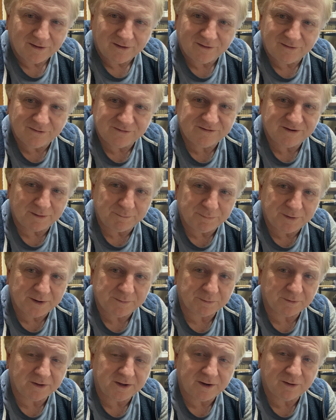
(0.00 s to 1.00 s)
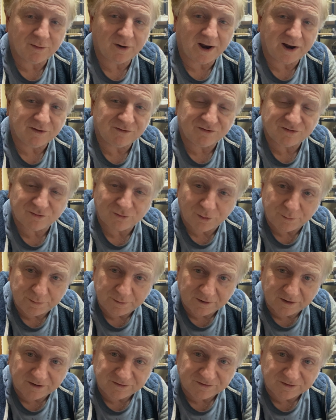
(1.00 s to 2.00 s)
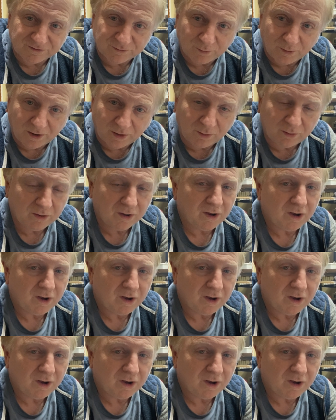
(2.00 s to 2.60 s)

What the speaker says: Because some people here are unscrupulous as well,